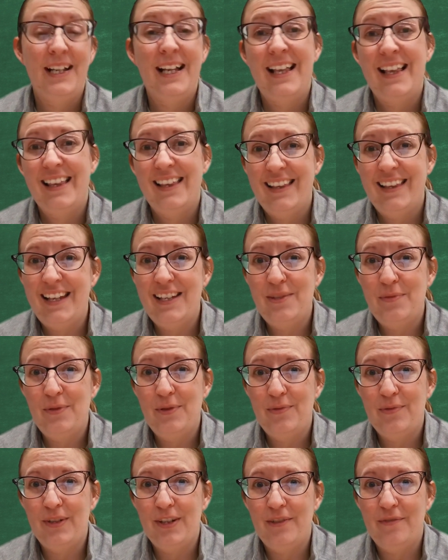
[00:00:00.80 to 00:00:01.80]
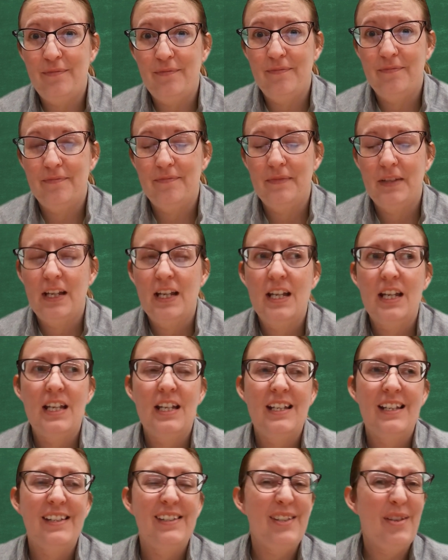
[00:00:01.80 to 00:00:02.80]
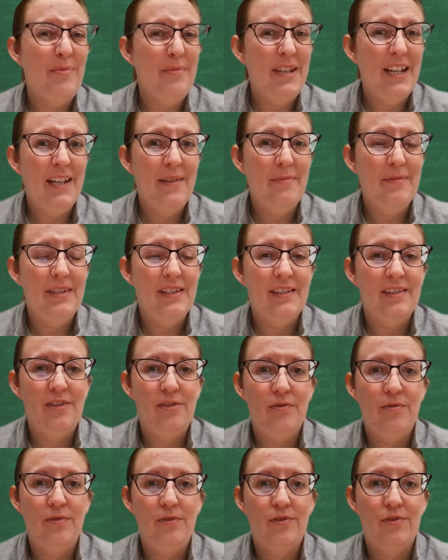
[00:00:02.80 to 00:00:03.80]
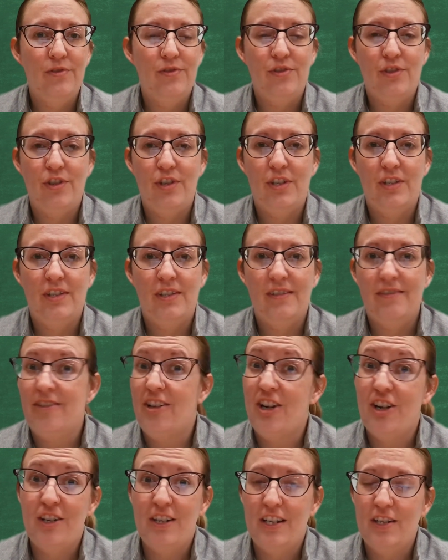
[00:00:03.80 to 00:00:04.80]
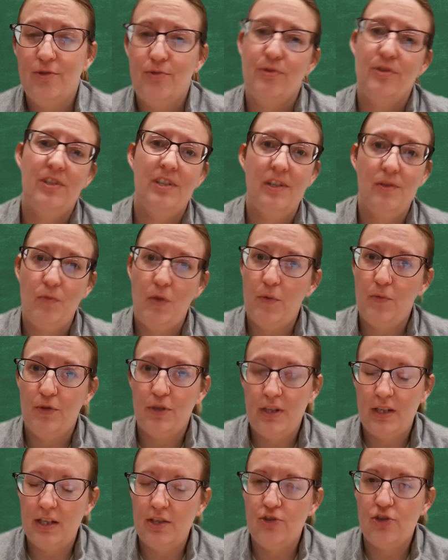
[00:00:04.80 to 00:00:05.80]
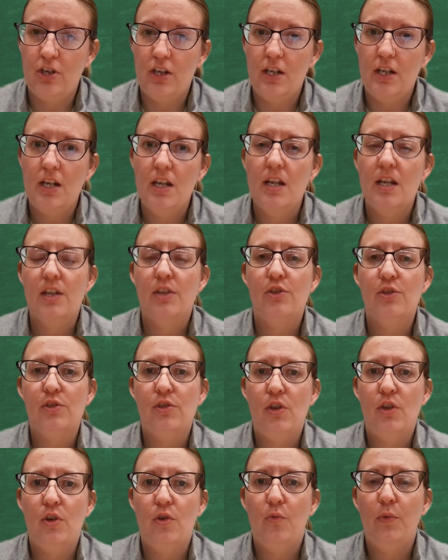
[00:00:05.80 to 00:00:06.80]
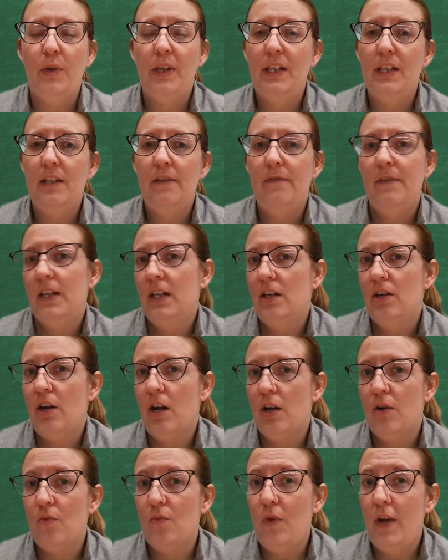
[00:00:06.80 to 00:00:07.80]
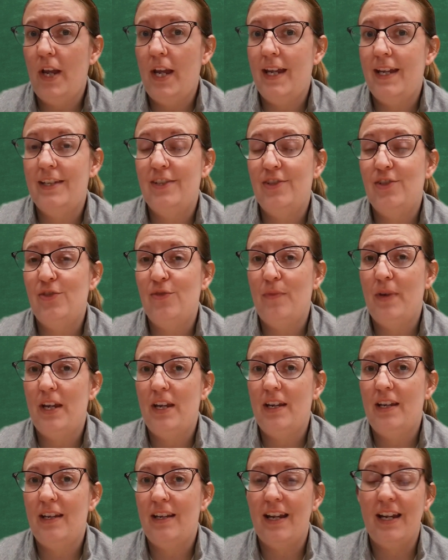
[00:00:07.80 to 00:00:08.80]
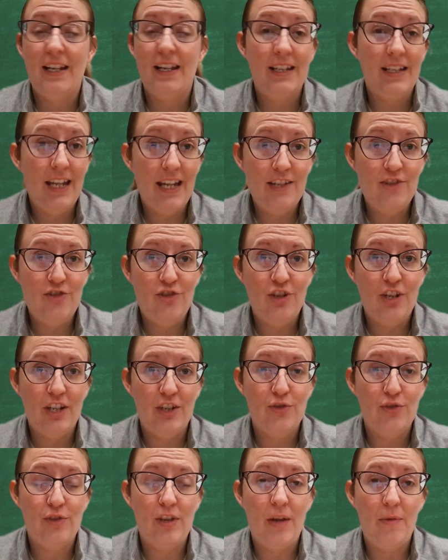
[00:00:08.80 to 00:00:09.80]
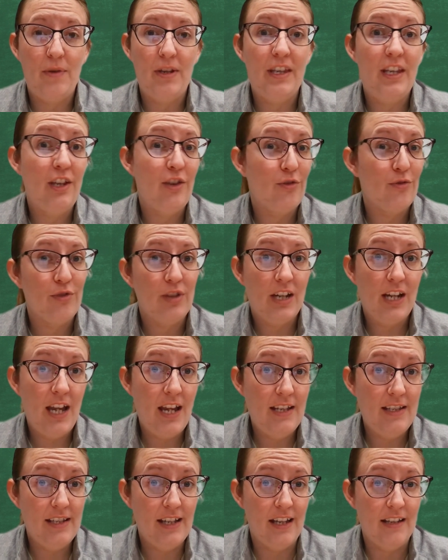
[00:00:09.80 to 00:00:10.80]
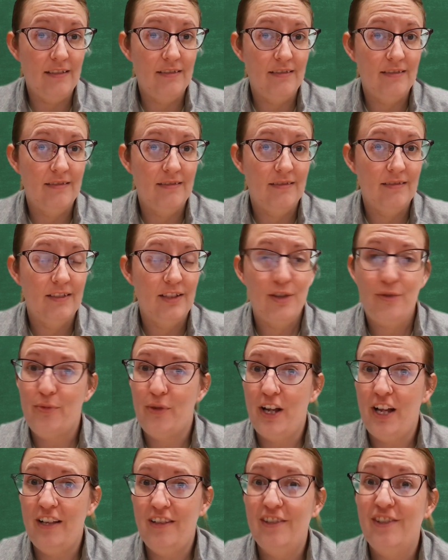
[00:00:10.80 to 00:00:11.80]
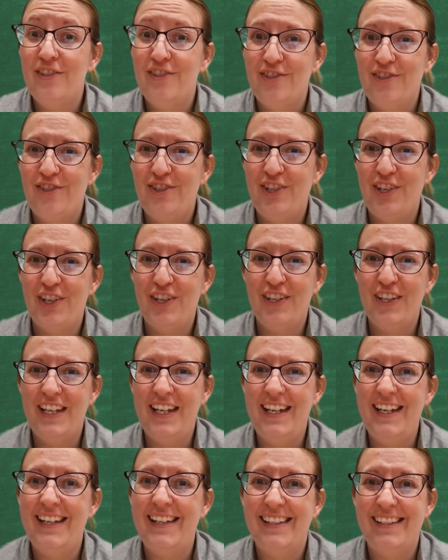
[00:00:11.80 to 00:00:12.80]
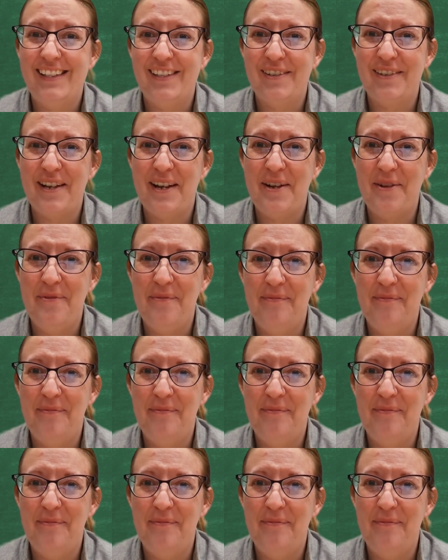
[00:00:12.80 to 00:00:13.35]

Let's be real. Sometimes students just aren't interested in what we're teaching. So we need to figure out a way to make it engaging so that way they learn the content. Well, Genially is here to help.